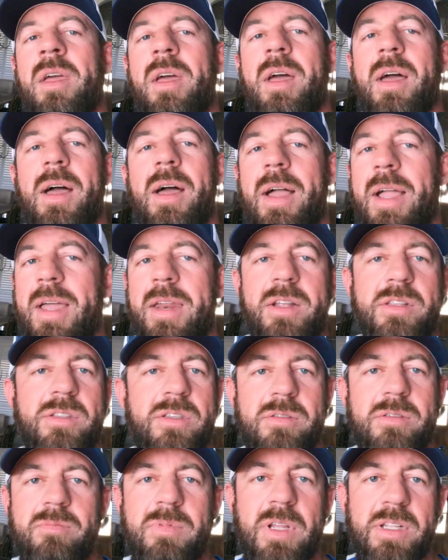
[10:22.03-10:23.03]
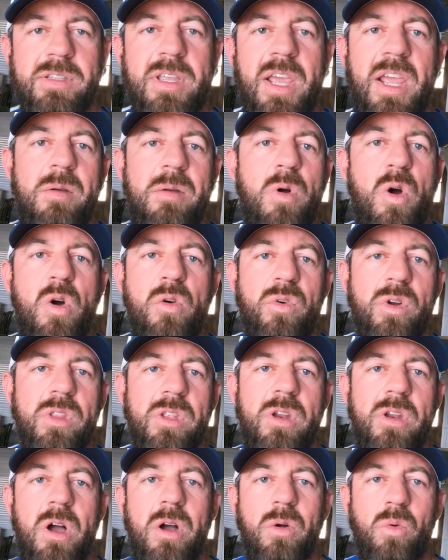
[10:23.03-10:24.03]
and it's game over, and
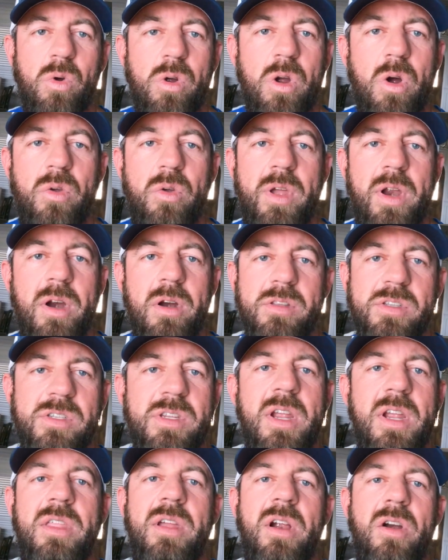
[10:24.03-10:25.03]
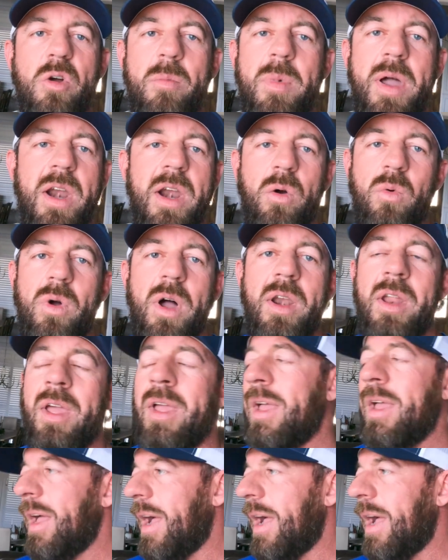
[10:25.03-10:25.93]
the dog will go there and stay there no matter what.